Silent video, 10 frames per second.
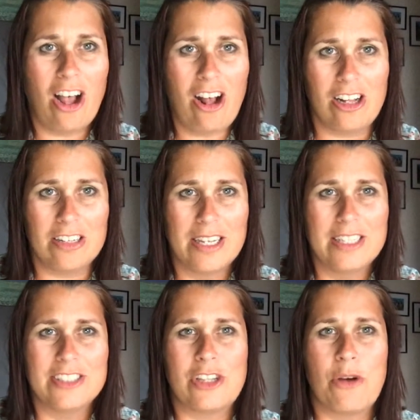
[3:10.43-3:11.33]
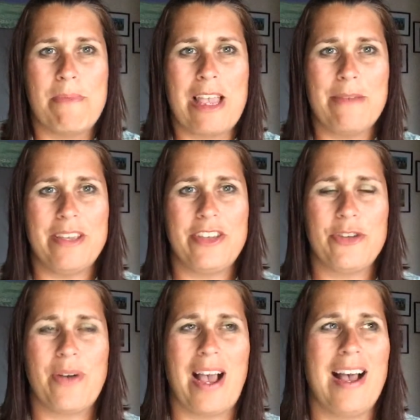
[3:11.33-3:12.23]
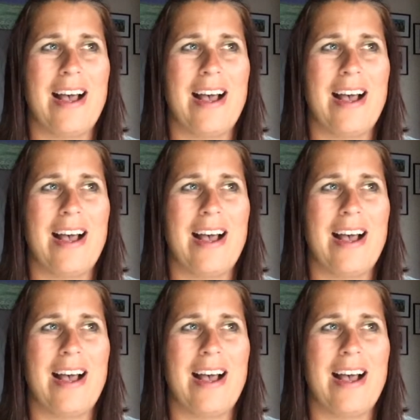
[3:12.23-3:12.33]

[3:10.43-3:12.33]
all. So maybe you've